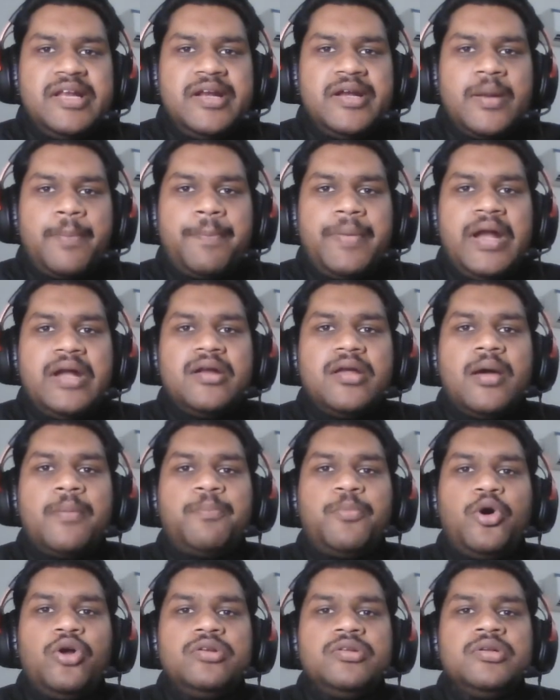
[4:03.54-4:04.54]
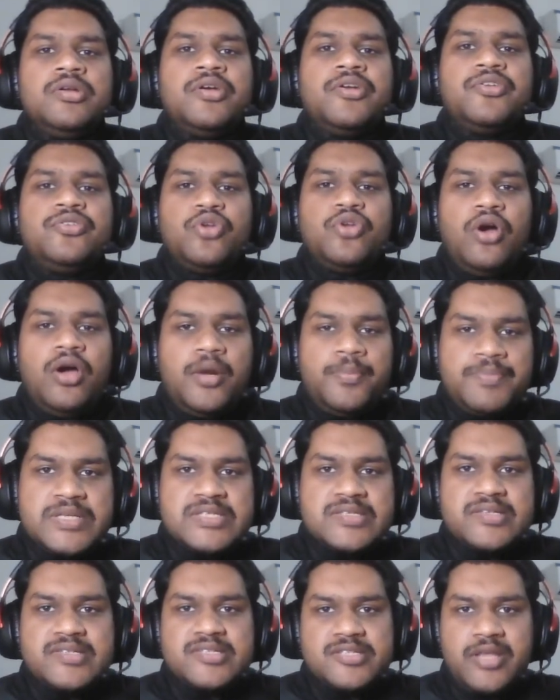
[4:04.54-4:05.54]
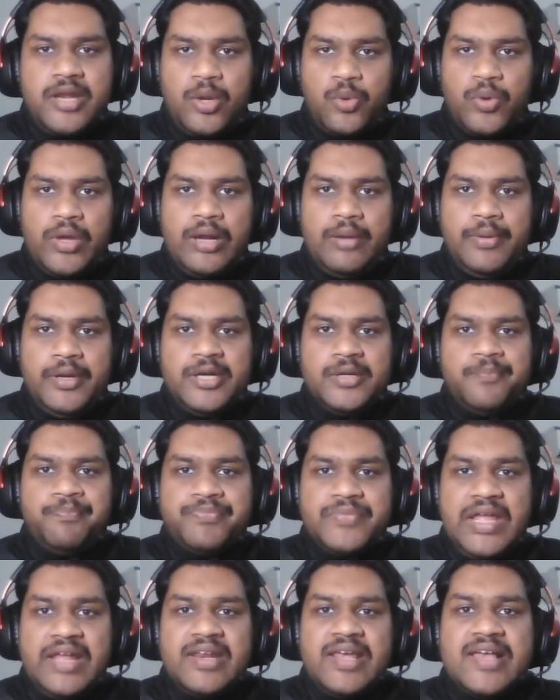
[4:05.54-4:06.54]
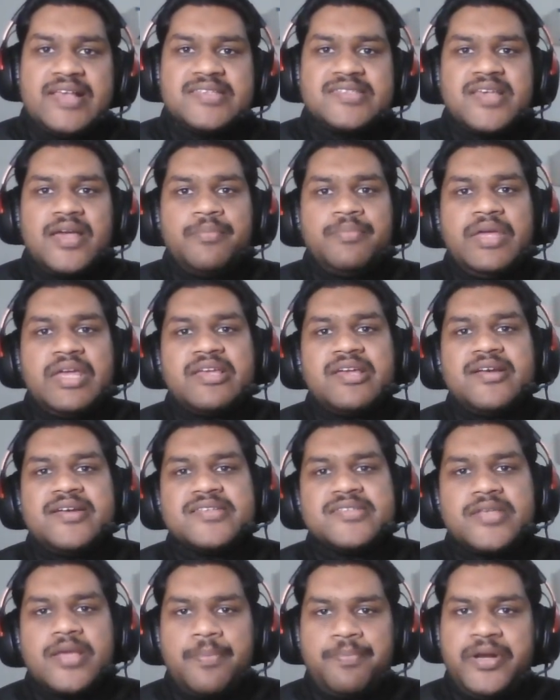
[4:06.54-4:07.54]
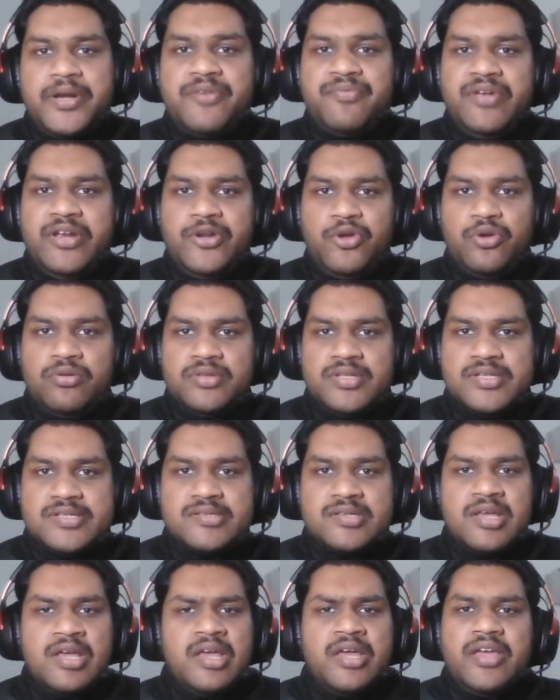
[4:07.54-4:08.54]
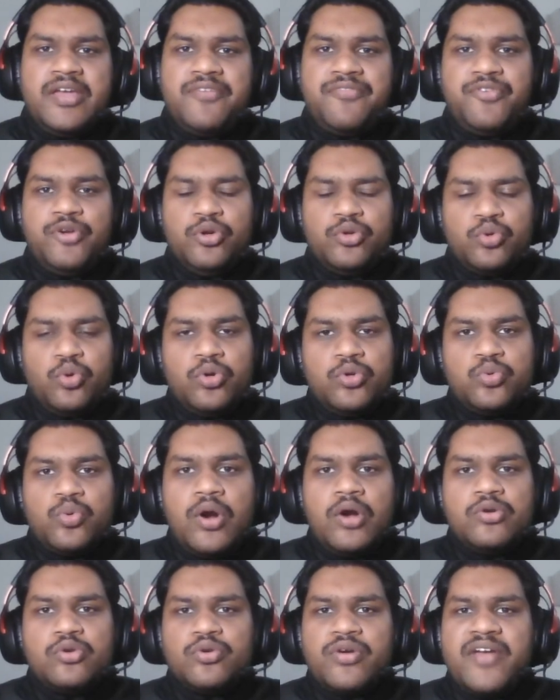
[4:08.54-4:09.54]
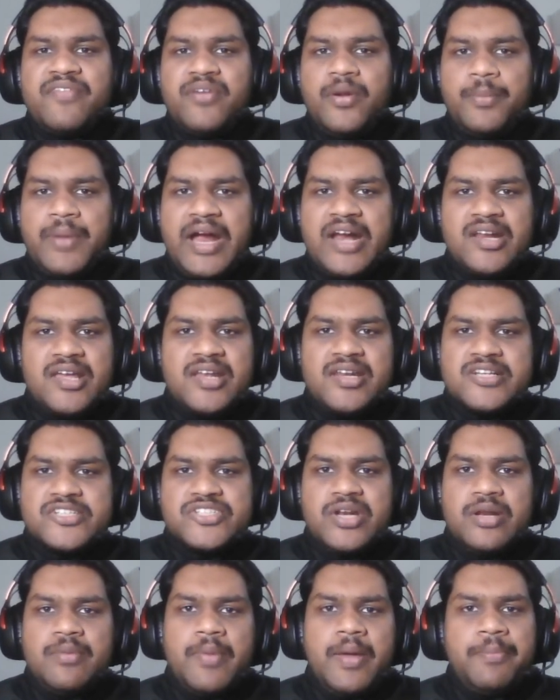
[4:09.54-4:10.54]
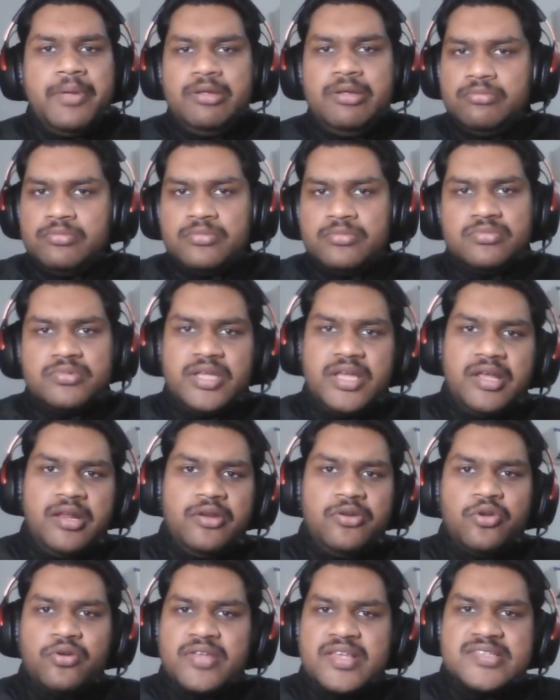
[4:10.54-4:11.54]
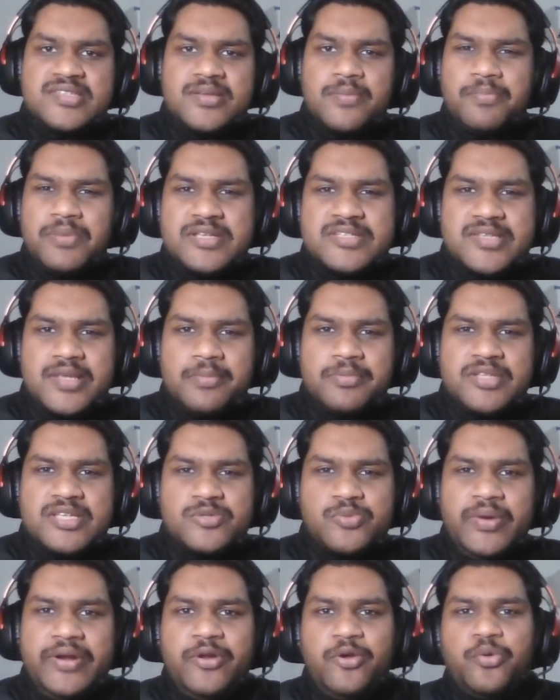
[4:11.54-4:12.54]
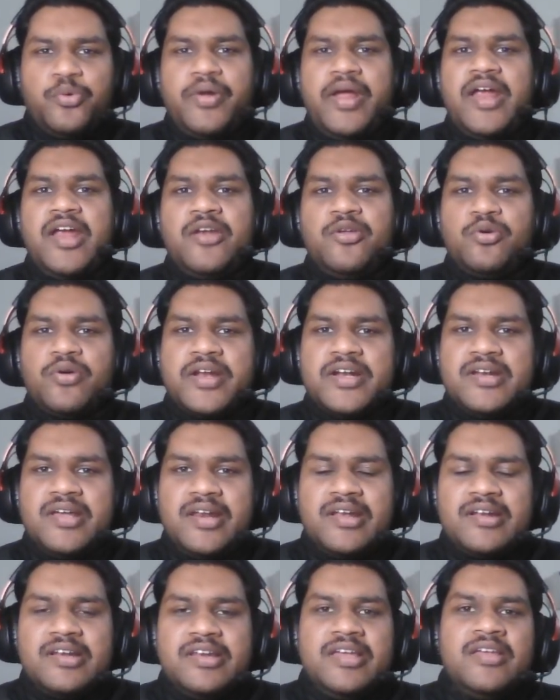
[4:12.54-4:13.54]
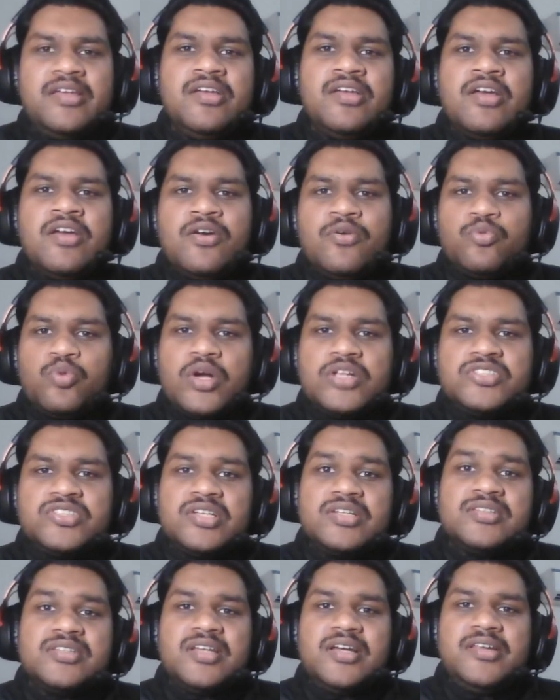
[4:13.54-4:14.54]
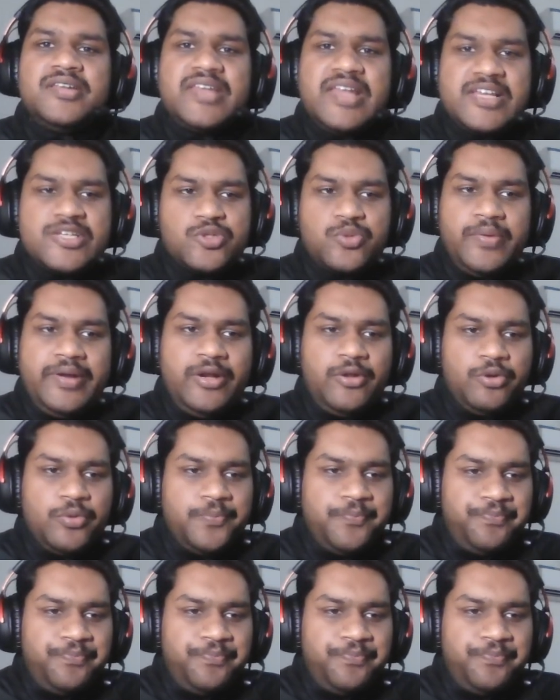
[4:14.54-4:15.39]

depend upon your business requirement, and hence I'm making a separate video on this. If you don't want to have a bidirectional mapping, then you can simply skip this video and you can directly watch the next video.